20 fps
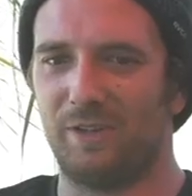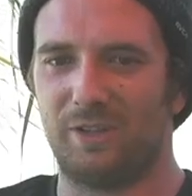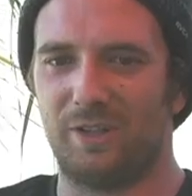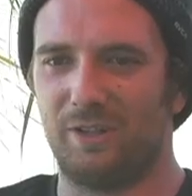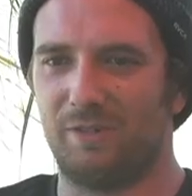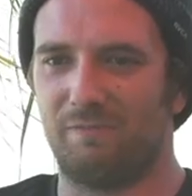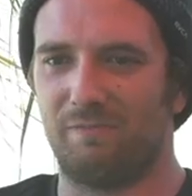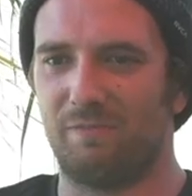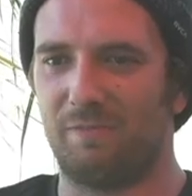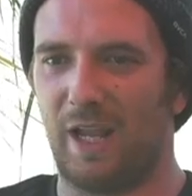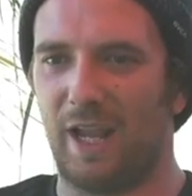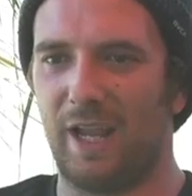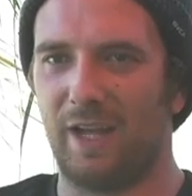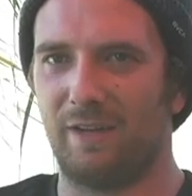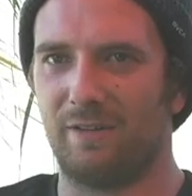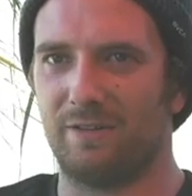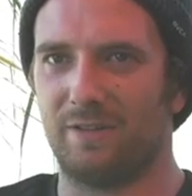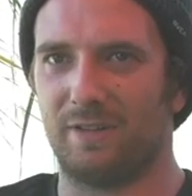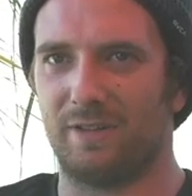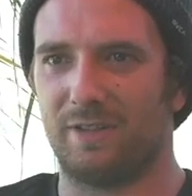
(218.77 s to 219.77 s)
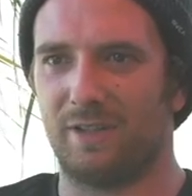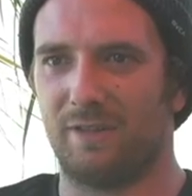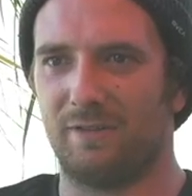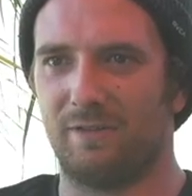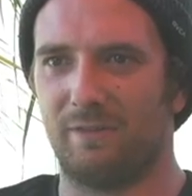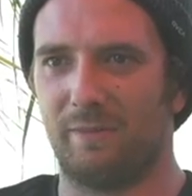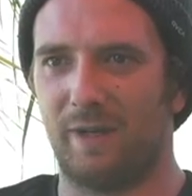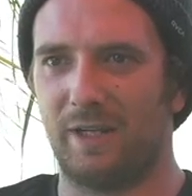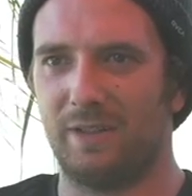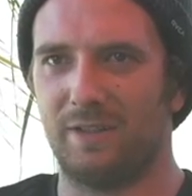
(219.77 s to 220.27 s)
She handles herself
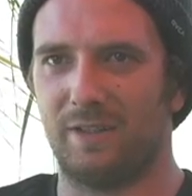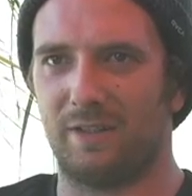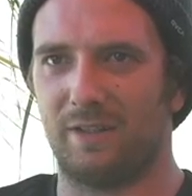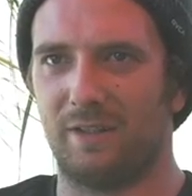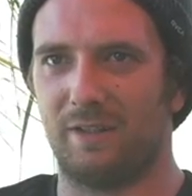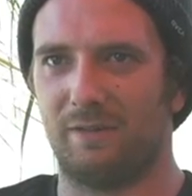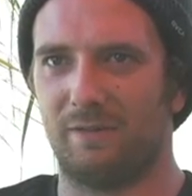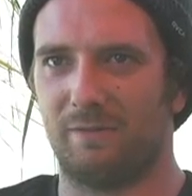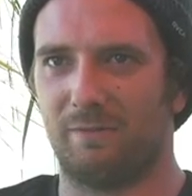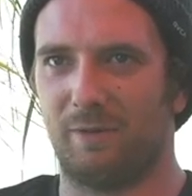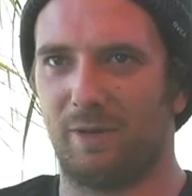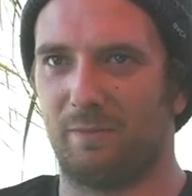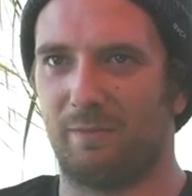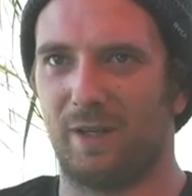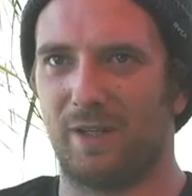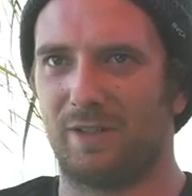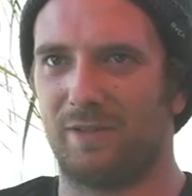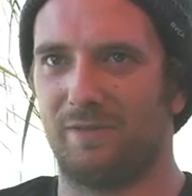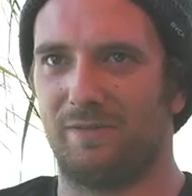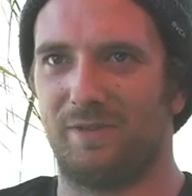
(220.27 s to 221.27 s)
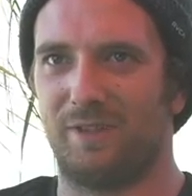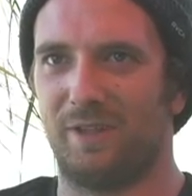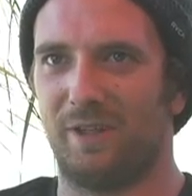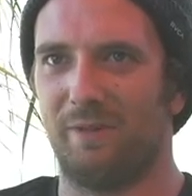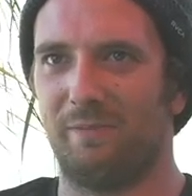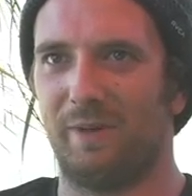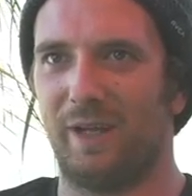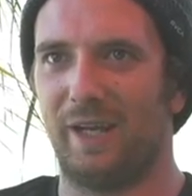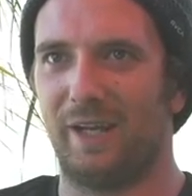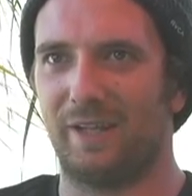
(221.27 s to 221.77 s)
amazingly with a bunch of
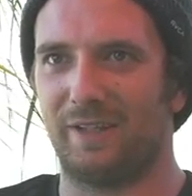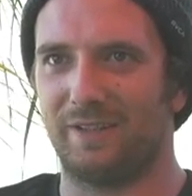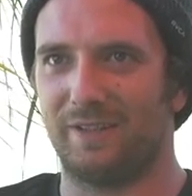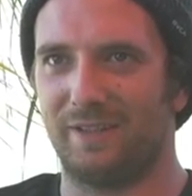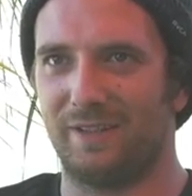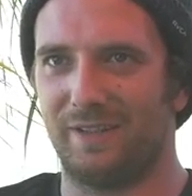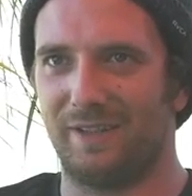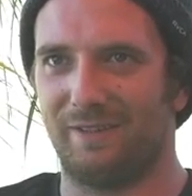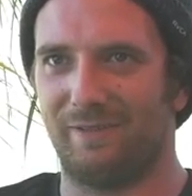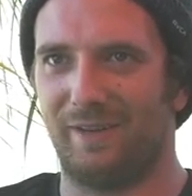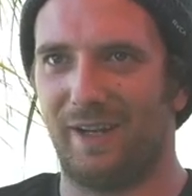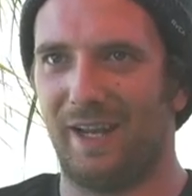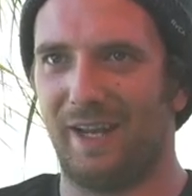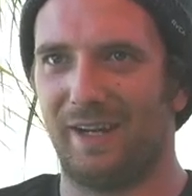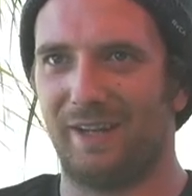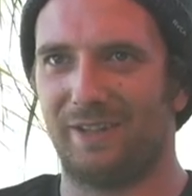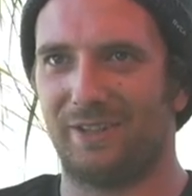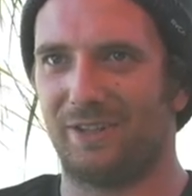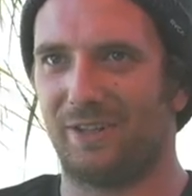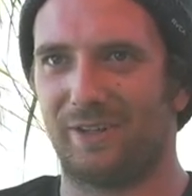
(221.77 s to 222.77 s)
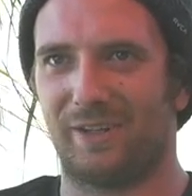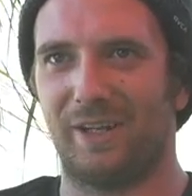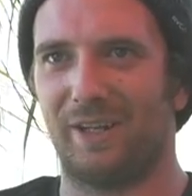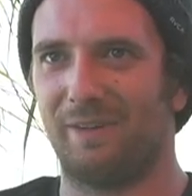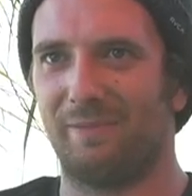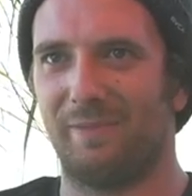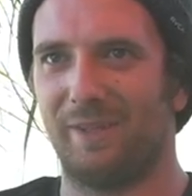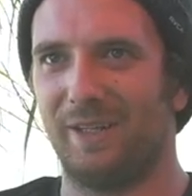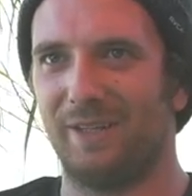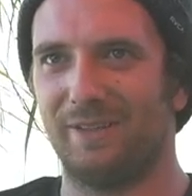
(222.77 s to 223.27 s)
dirt bags in a van,
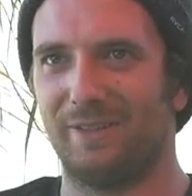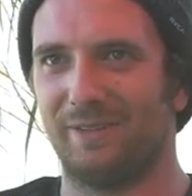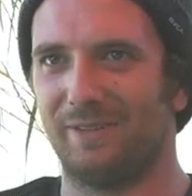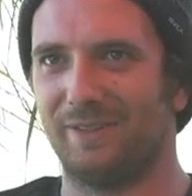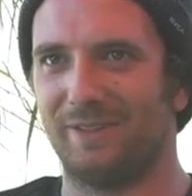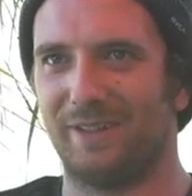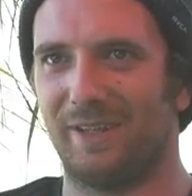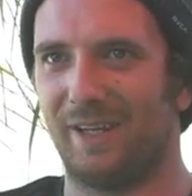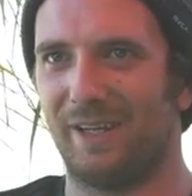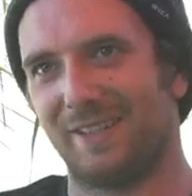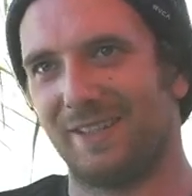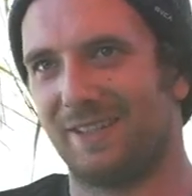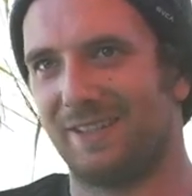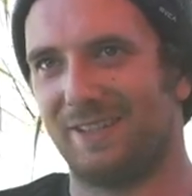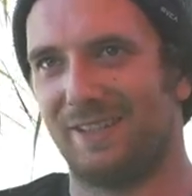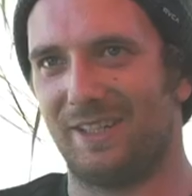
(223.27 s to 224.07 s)
shotgunning beers all the time.